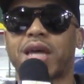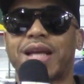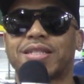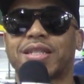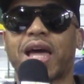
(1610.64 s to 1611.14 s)

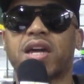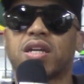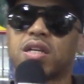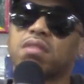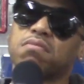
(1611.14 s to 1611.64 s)
that's
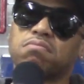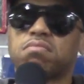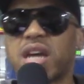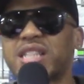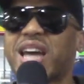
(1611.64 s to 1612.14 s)
like,
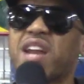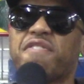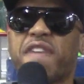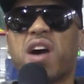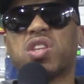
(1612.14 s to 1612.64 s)
it's kind
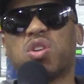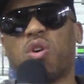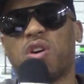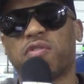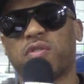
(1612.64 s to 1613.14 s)
of founded
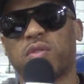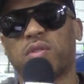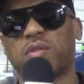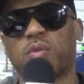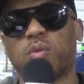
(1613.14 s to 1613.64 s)
off
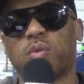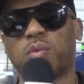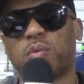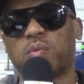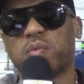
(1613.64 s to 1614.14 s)

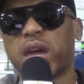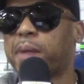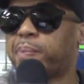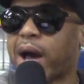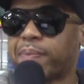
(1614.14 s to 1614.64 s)

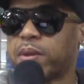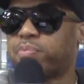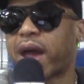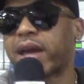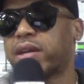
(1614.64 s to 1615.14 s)
hip hop, the
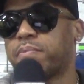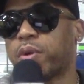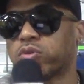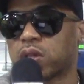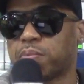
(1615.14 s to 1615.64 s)
bragging and
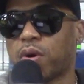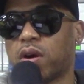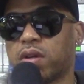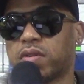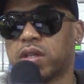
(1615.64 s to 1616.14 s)
boasting
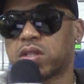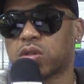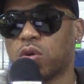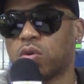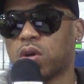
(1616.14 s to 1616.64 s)
part of it.
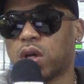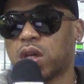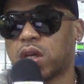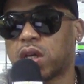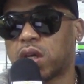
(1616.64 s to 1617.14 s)
So
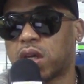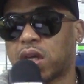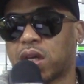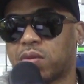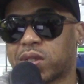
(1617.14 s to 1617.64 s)

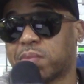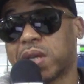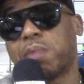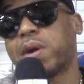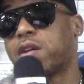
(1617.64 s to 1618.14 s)

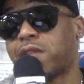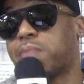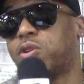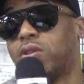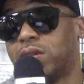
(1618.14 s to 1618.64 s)
sometimes battle
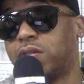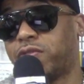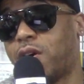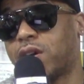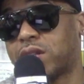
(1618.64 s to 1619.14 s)
rap go a little
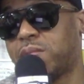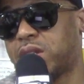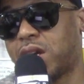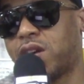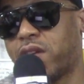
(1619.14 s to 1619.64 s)
far, but they be
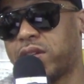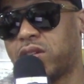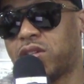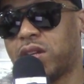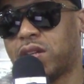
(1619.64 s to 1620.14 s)
saying
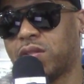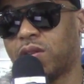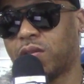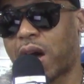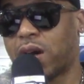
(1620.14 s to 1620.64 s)
crazy shit. You
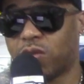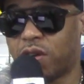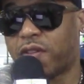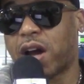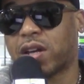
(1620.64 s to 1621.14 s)
know, I don't
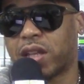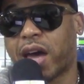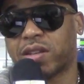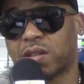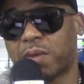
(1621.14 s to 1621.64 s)
know if I could
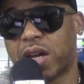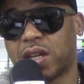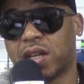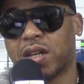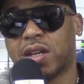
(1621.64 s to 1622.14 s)
have
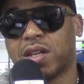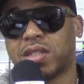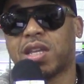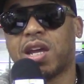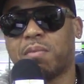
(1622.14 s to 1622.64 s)
somebody
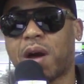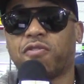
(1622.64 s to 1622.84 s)
stand in